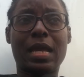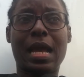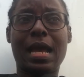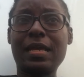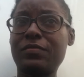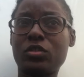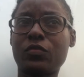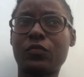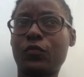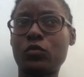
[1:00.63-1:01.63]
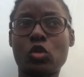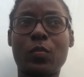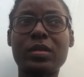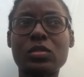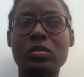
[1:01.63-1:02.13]
I have done a few
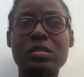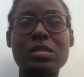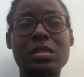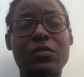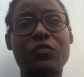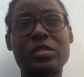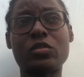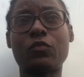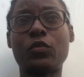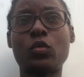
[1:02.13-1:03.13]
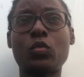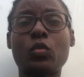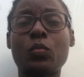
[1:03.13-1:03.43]
topics on this. I've written a few